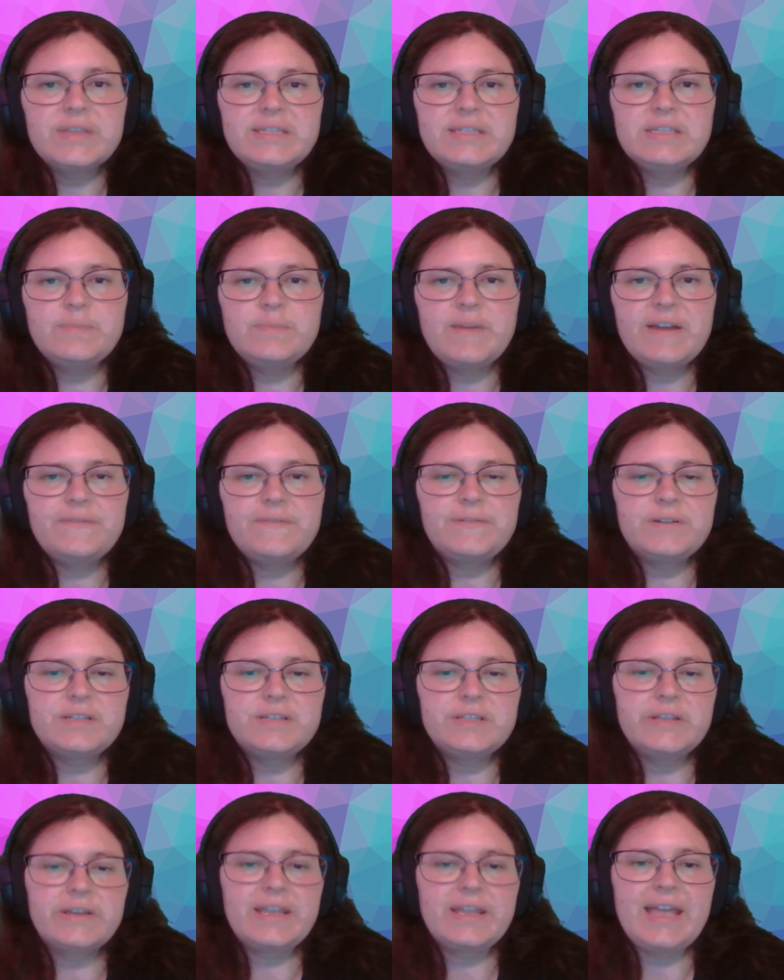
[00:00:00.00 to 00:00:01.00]
is my
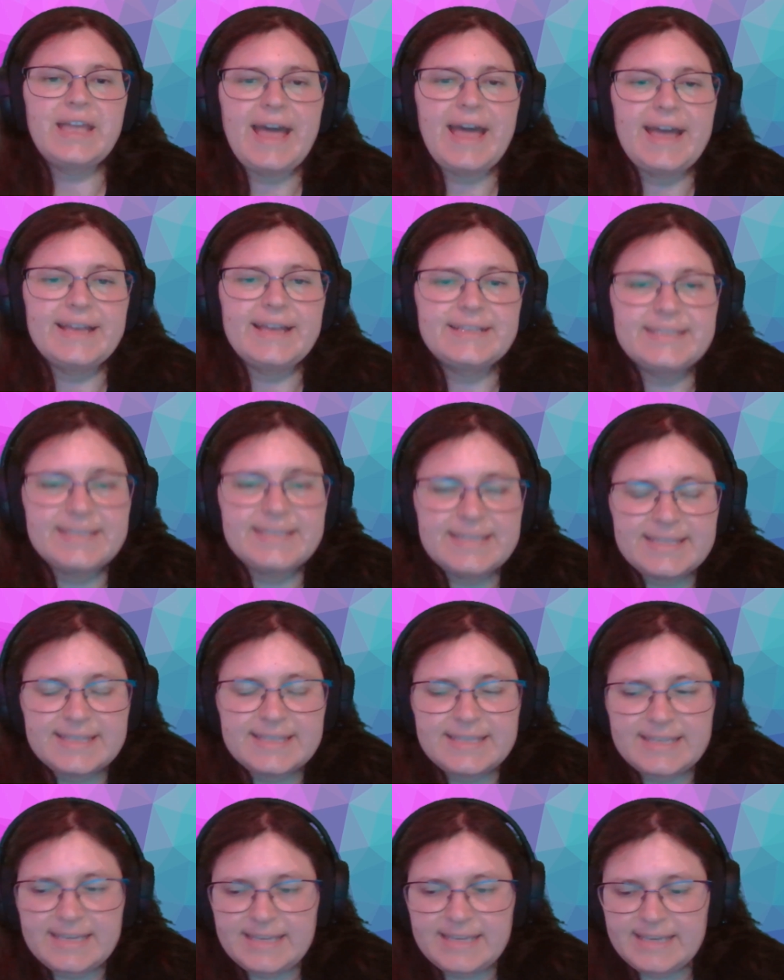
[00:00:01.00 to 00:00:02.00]
first look at
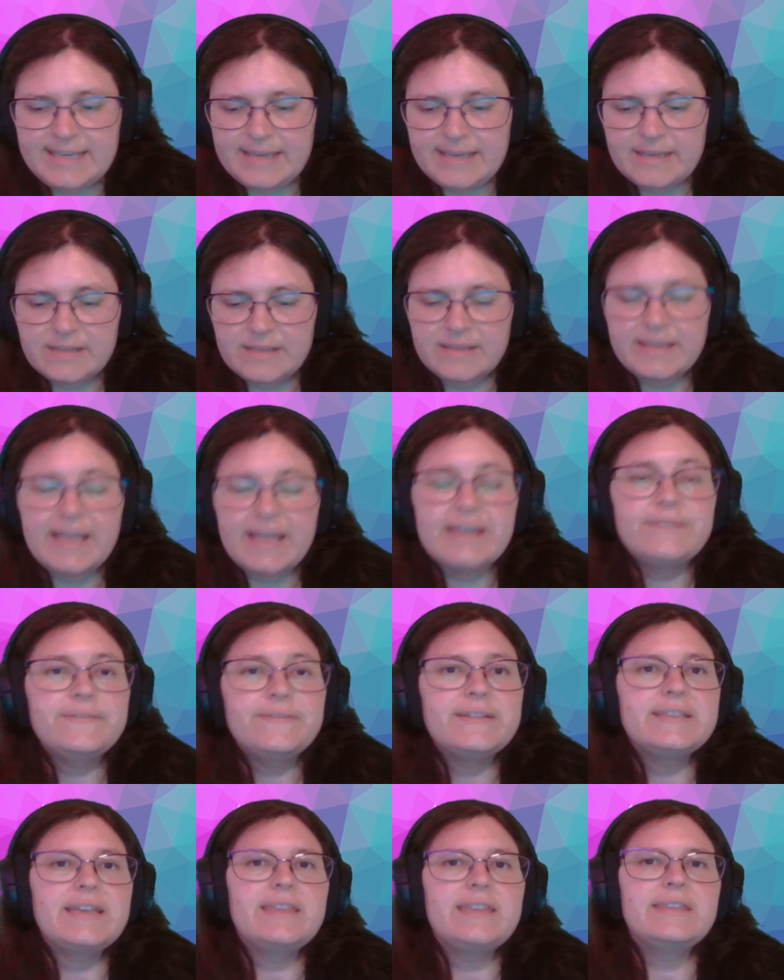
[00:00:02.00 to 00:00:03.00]
the Life
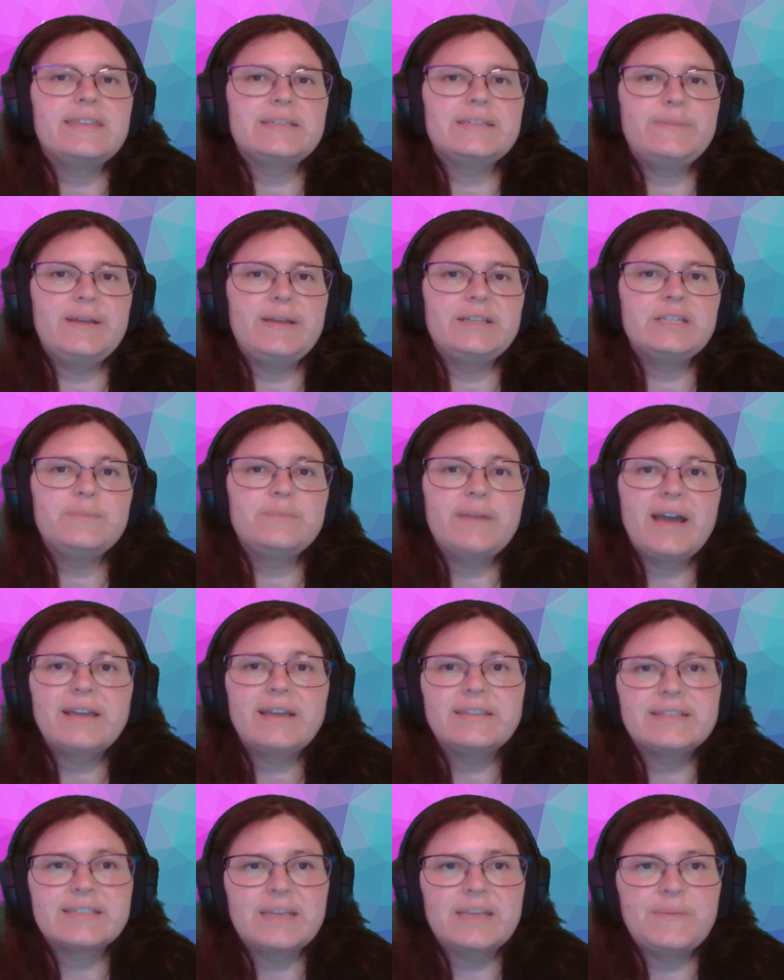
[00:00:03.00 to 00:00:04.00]
and Death expansion pack
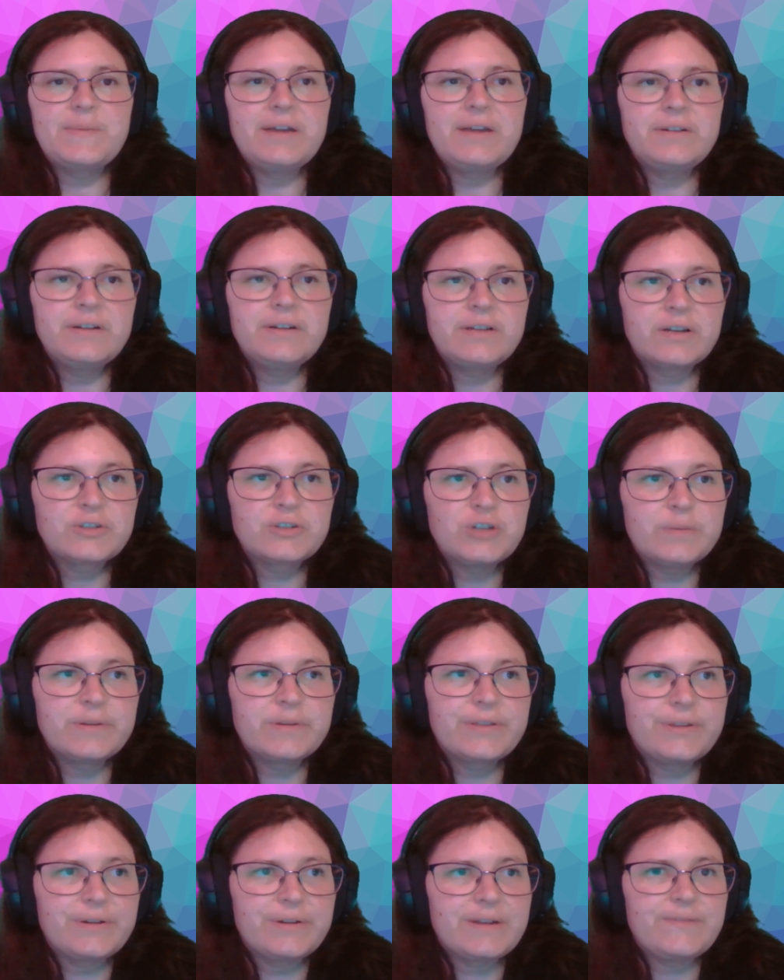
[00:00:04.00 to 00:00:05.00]
that's coming out on October
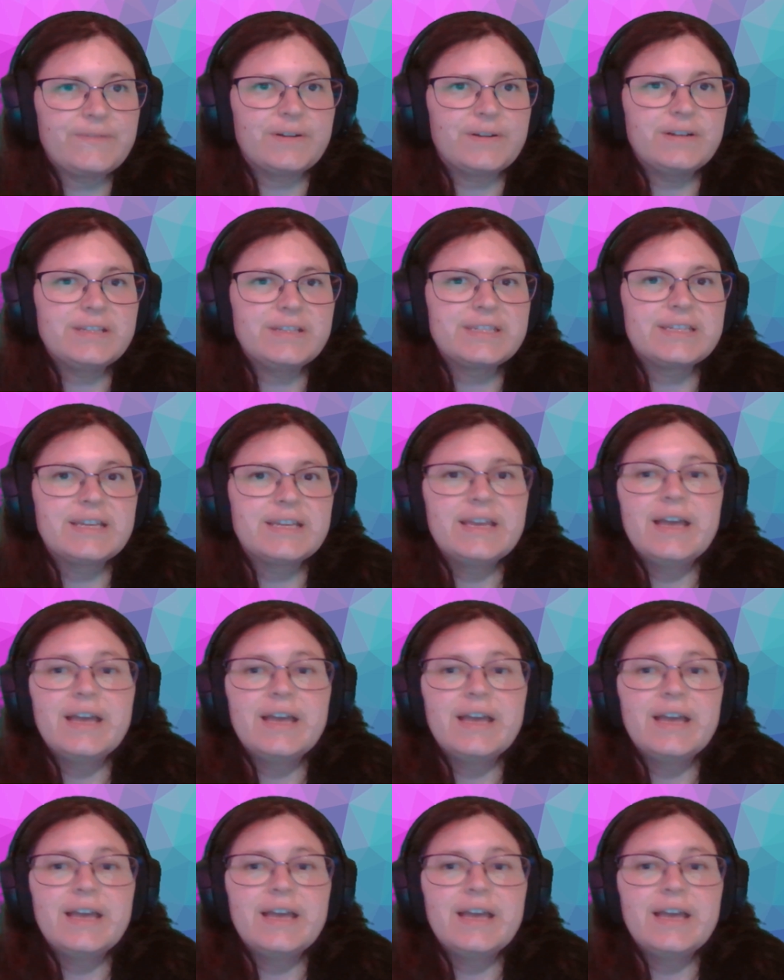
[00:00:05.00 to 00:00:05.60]
31st.